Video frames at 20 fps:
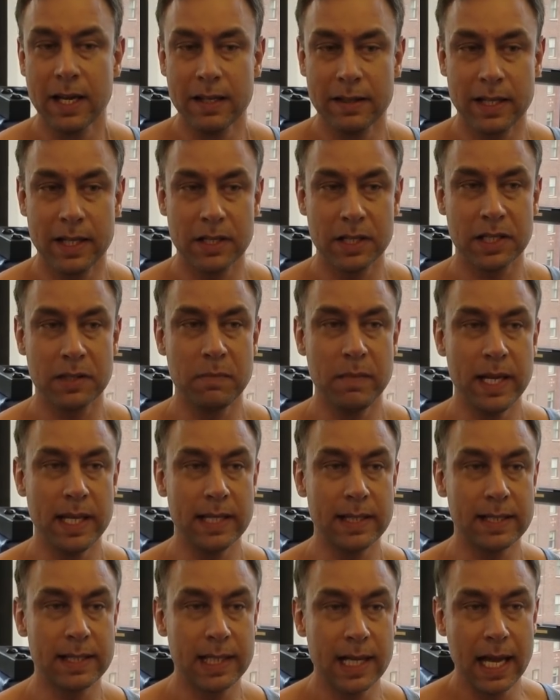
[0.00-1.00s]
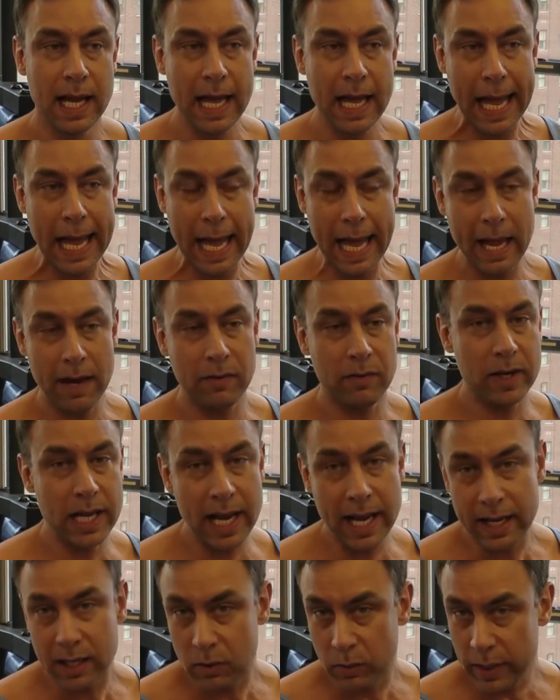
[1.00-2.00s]
That just means every
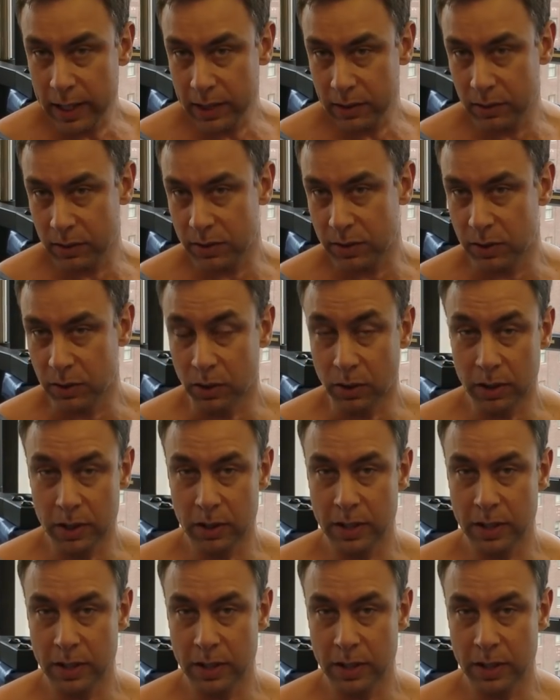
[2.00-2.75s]
8 weeks or so,